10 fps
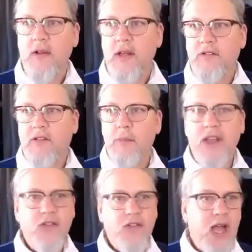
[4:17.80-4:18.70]
that's the
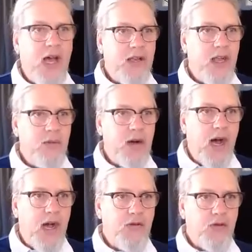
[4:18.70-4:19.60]
basic idea
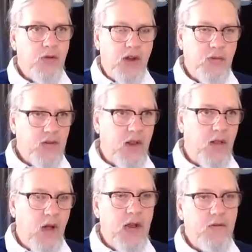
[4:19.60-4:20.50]
behind strings. We've seen a
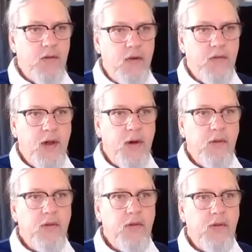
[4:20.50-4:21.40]
lot of
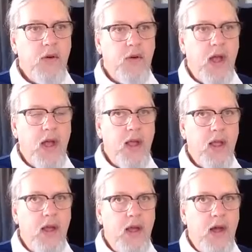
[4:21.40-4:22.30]
those. Okay,
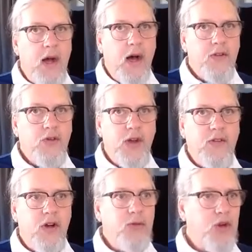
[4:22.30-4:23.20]

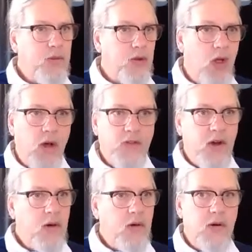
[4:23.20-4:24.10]
strings are immutable
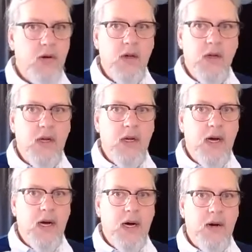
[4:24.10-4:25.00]
also.
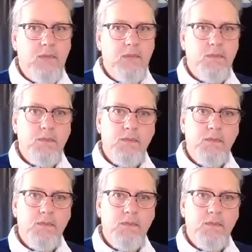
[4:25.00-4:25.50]
And